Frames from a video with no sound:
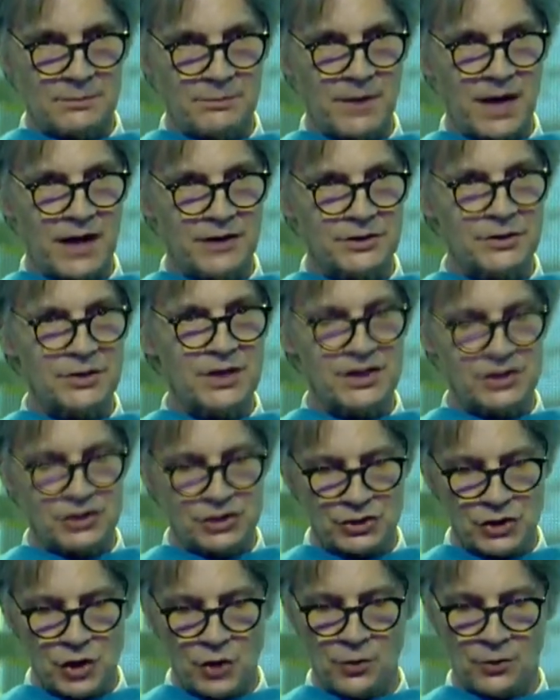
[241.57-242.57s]
Badr has
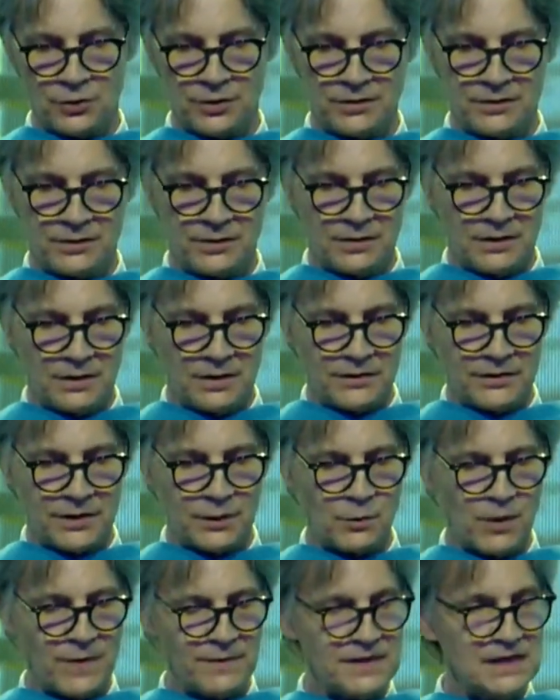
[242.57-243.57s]
shown
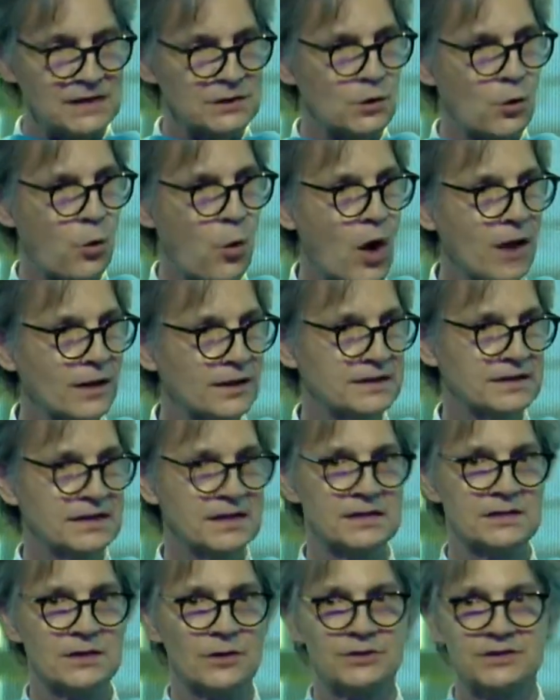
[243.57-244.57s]
that when these
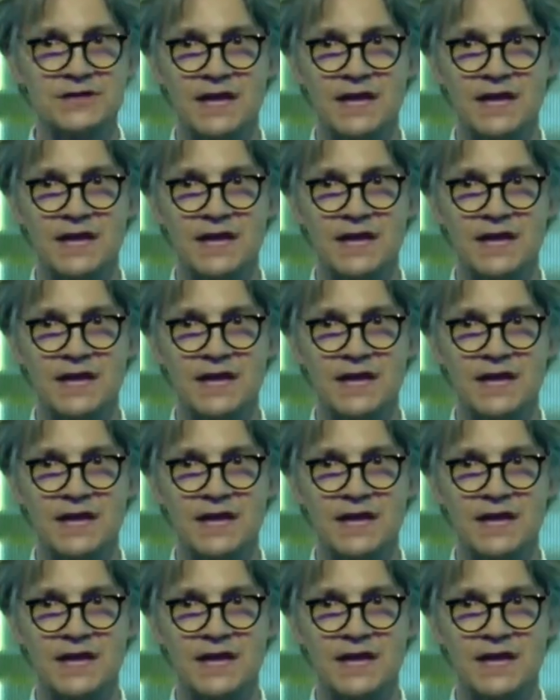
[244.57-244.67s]
qualities are